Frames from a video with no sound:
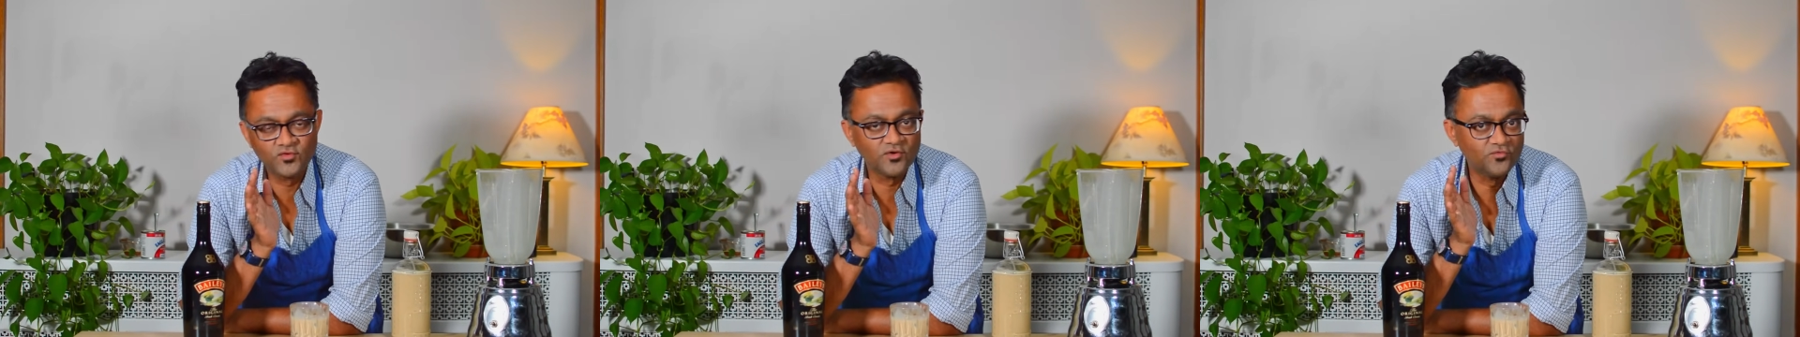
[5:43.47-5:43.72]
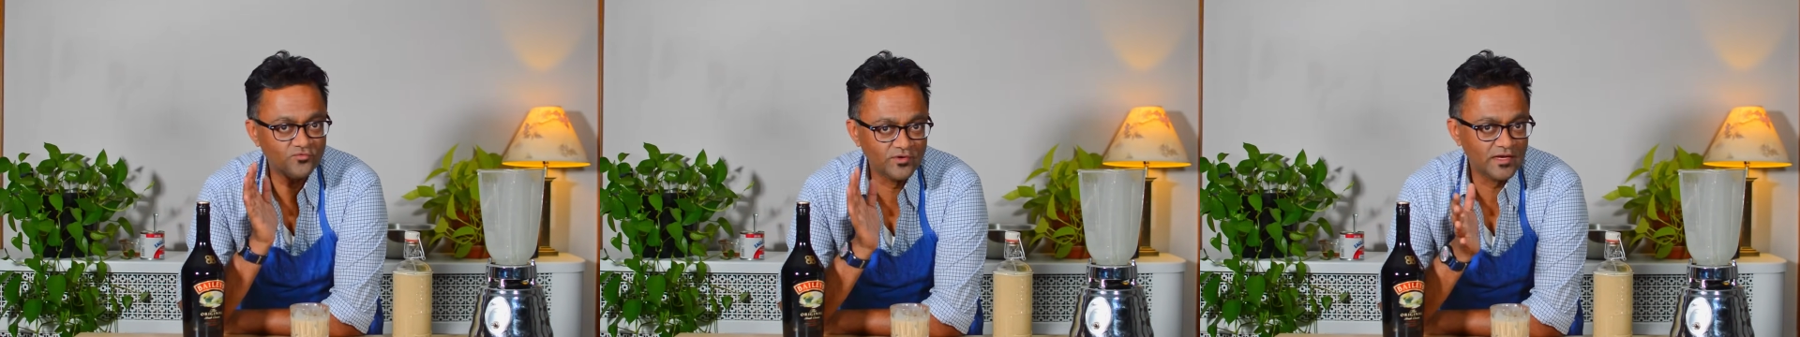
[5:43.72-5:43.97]

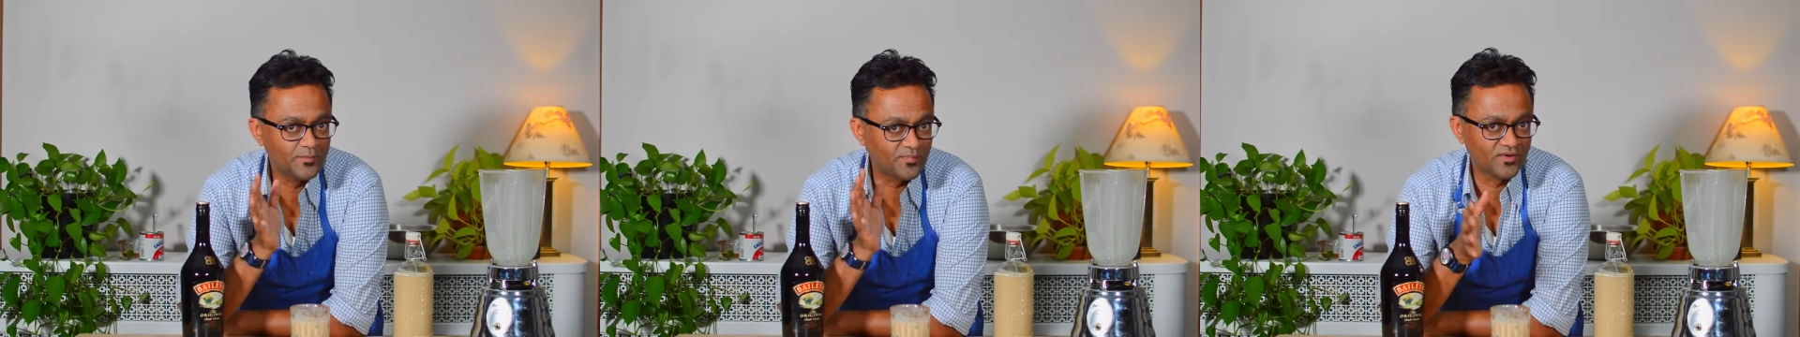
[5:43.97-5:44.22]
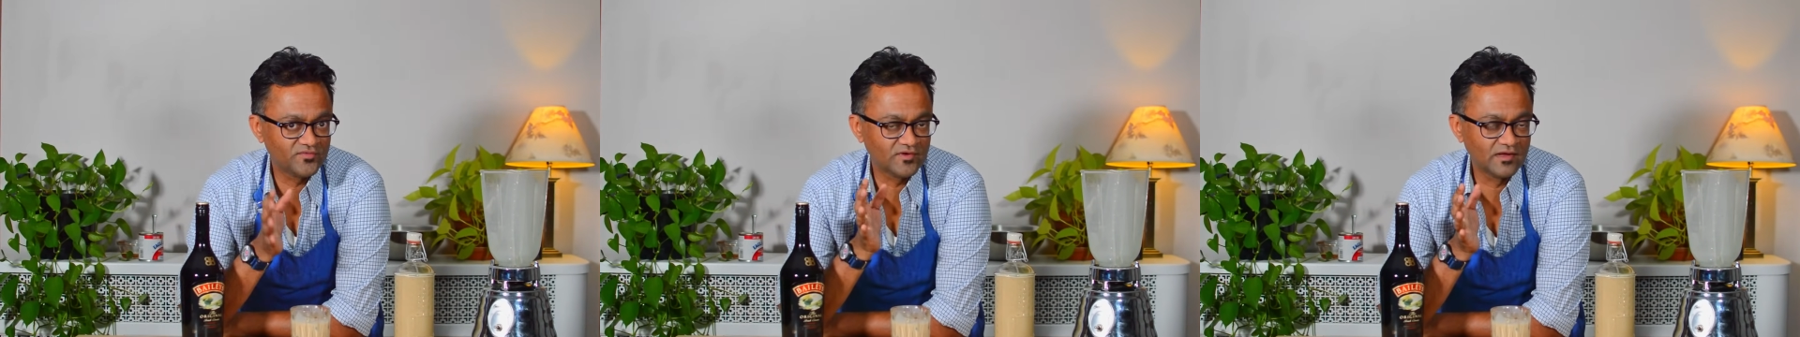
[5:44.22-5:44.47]
can really
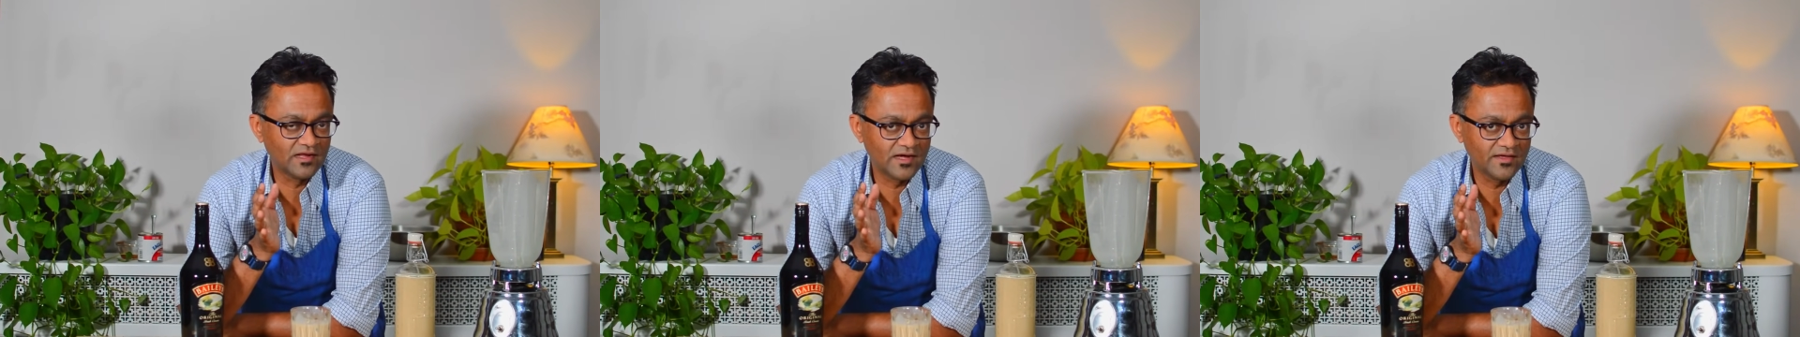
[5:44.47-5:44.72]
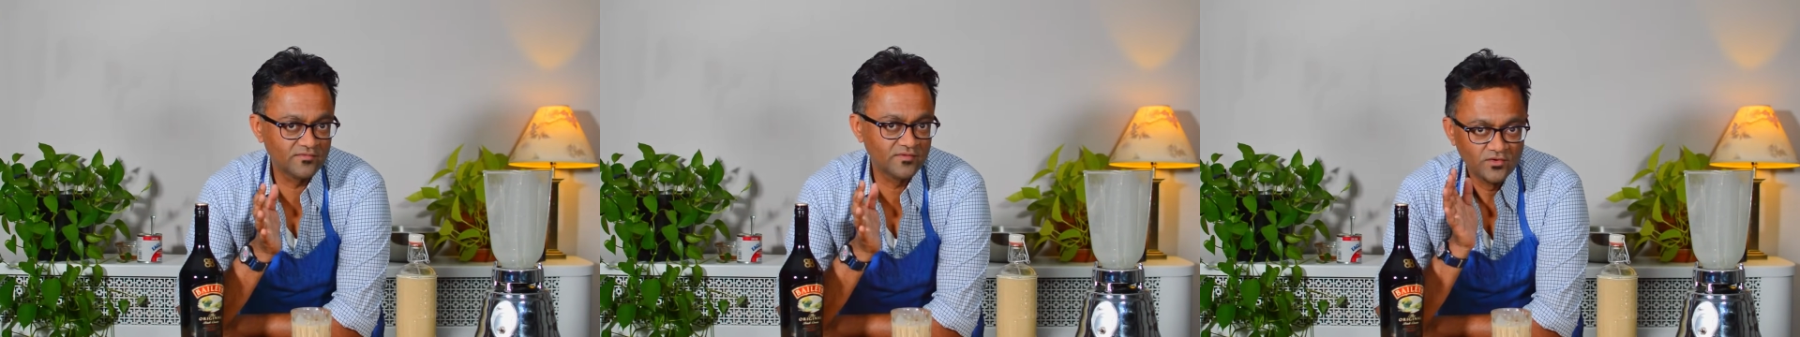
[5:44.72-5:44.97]

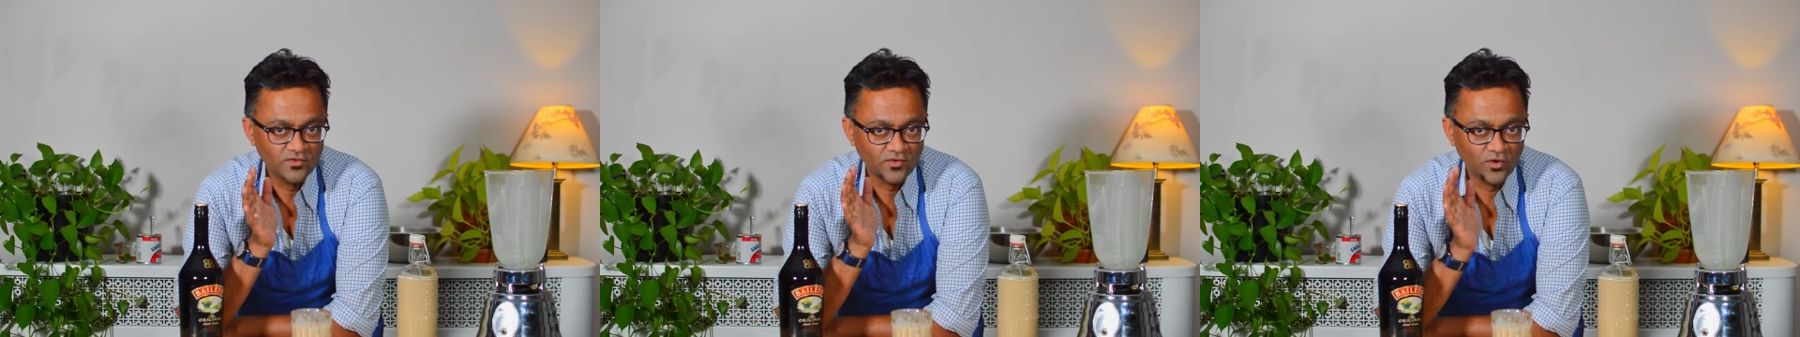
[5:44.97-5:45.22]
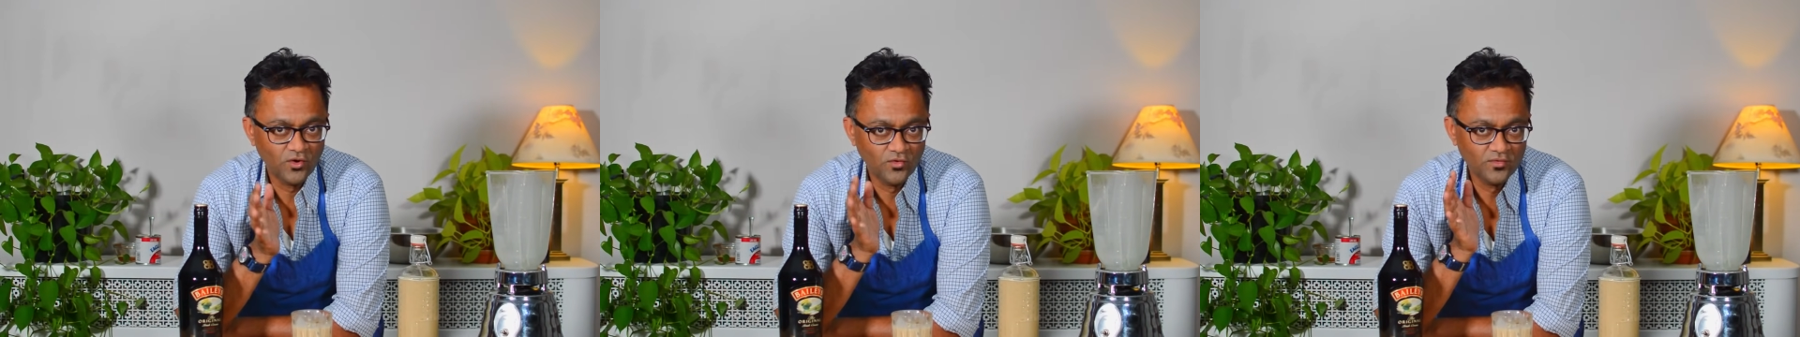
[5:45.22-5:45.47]
personalize
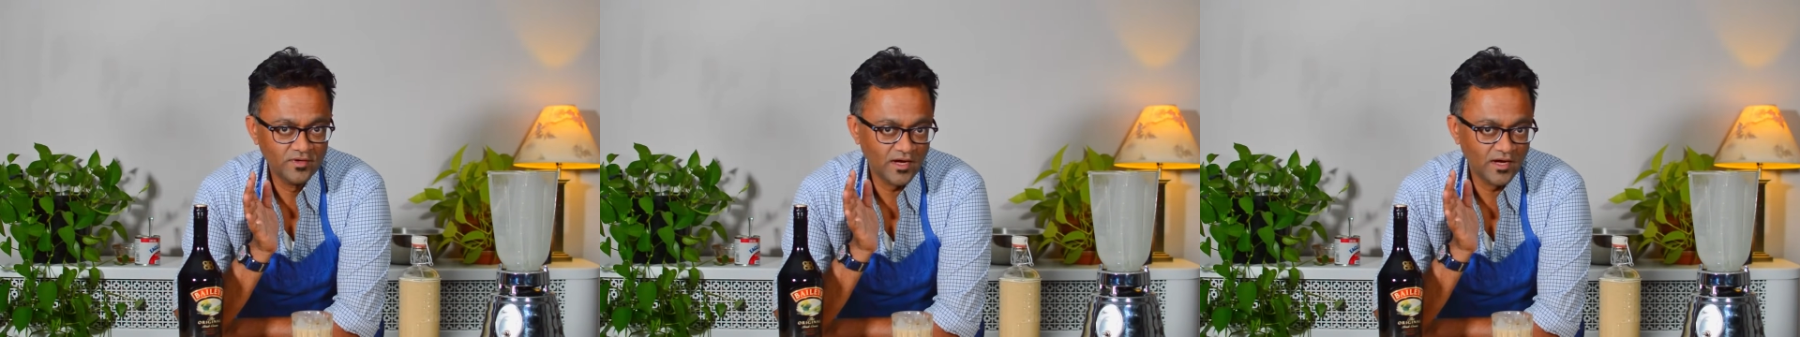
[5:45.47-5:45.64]
your own